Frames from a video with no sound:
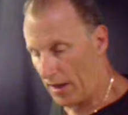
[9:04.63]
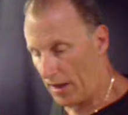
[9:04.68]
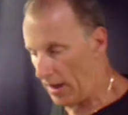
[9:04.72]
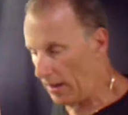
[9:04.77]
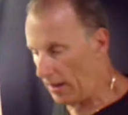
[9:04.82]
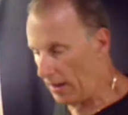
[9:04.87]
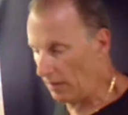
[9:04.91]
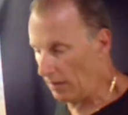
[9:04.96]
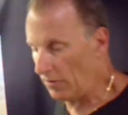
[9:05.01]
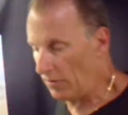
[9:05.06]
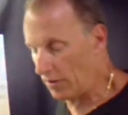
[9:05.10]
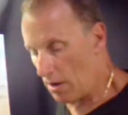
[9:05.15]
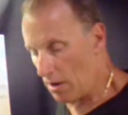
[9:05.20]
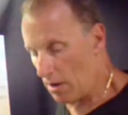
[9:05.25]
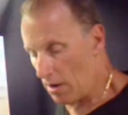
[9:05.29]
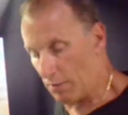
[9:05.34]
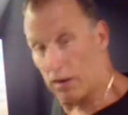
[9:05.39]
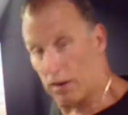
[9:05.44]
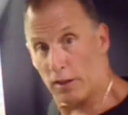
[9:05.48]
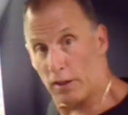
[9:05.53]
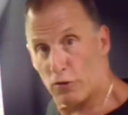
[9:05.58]
and
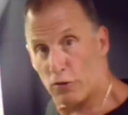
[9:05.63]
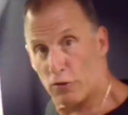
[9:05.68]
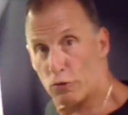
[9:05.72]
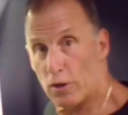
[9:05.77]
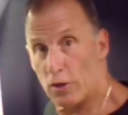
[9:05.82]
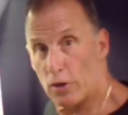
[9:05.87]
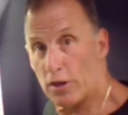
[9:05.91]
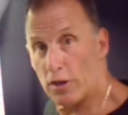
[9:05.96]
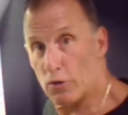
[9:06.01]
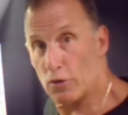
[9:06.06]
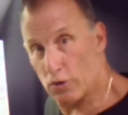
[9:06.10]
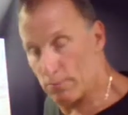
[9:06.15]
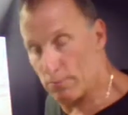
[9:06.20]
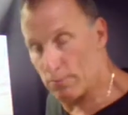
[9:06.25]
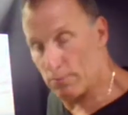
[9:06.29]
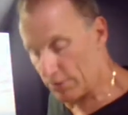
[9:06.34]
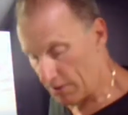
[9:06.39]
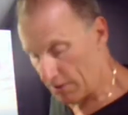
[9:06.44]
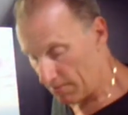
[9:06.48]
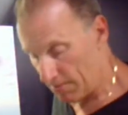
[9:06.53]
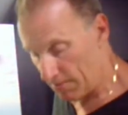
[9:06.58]
some alizarin
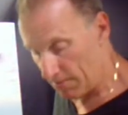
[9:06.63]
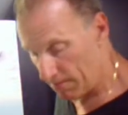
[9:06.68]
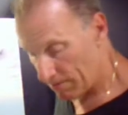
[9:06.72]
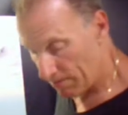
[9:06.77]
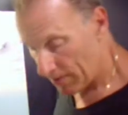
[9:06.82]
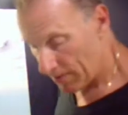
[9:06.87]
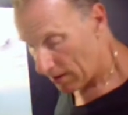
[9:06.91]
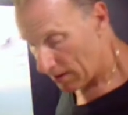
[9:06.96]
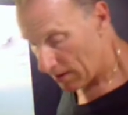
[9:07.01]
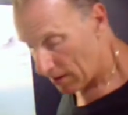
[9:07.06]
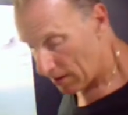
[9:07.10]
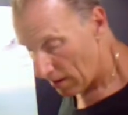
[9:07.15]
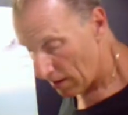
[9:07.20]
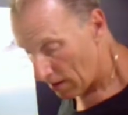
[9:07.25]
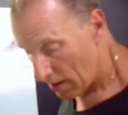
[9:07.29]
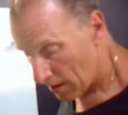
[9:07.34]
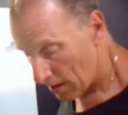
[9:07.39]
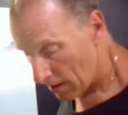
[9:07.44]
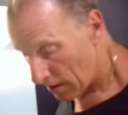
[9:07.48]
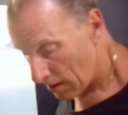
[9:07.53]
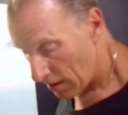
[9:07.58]
crimson.
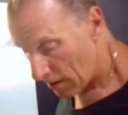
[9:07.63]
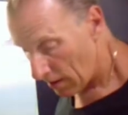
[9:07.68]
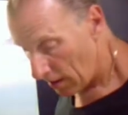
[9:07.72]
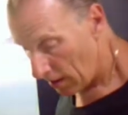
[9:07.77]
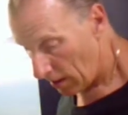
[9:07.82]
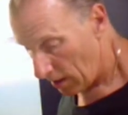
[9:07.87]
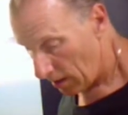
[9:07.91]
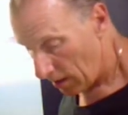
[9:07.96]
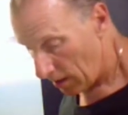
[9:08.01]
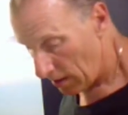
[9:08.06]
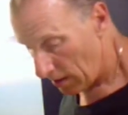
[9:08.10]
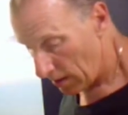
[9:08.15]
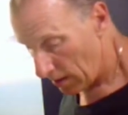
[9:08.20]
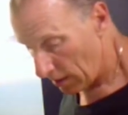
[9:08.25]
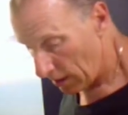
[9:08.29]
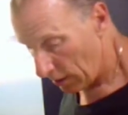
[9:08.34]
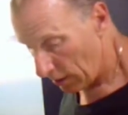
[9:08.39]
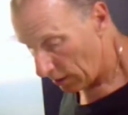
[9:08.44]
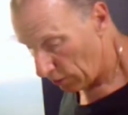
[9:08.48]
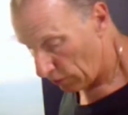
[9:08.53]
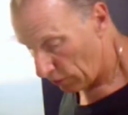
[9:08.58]
And you
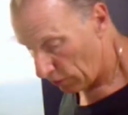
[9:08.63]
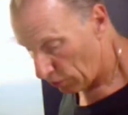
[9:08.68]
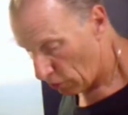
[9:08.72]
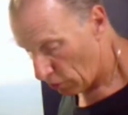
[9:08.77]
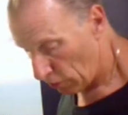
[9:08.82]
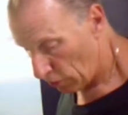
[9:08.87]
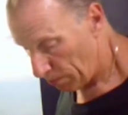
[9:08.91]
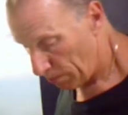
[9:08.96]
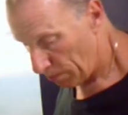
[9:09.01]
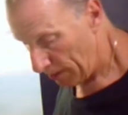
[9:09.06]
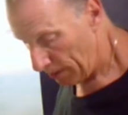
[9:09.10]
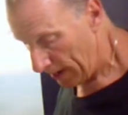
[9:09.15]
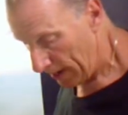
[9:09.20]
get a little roll of